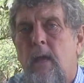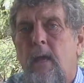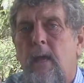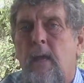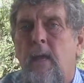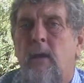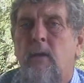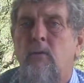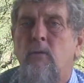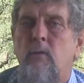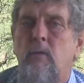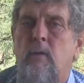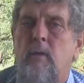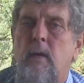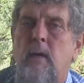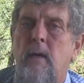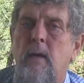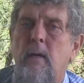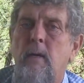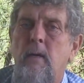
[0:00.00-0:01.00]
into
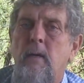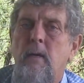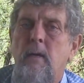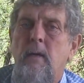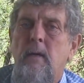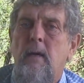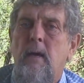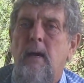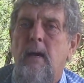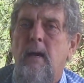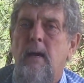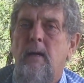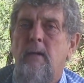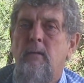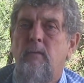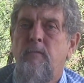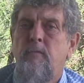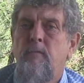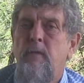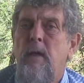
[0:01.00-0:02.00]
the
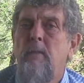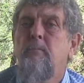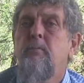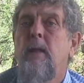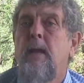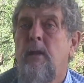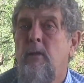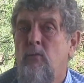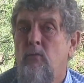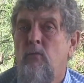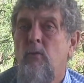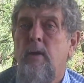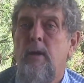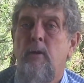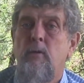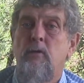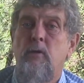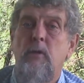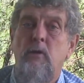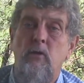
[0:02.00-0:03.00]
floodplain
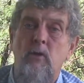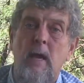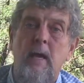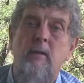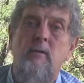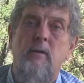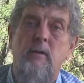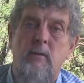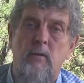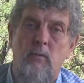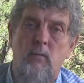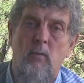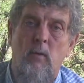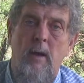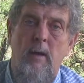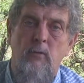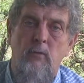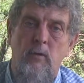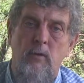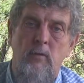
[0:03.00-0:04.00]
soils adjacent to
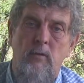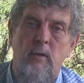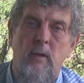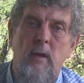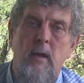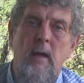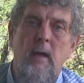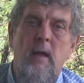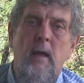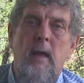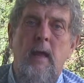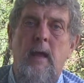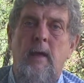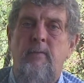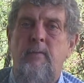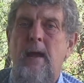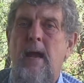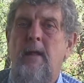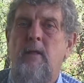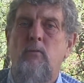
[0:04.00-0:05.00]
washes.
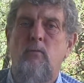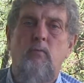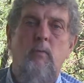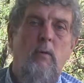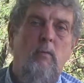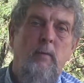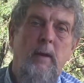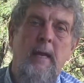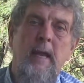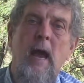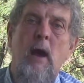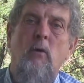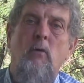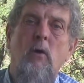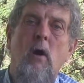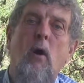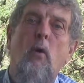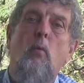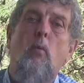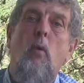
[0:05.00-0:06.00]
And that's what we now
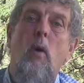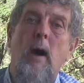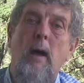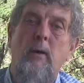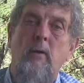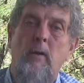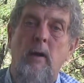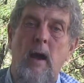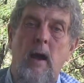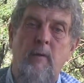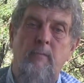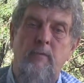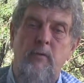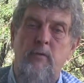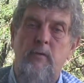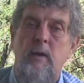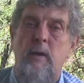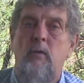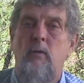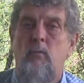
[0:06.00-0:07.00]
call water
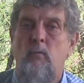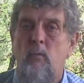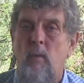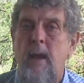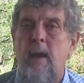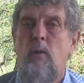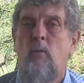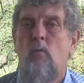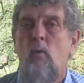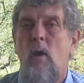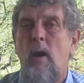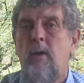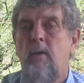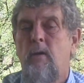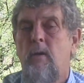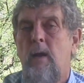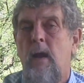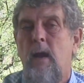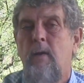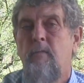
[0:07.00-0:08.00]
harvesting or
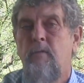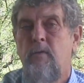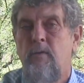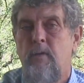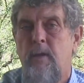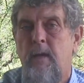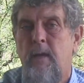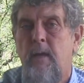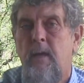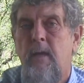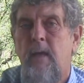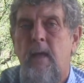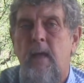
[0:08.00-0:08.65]
rainwater harvesting.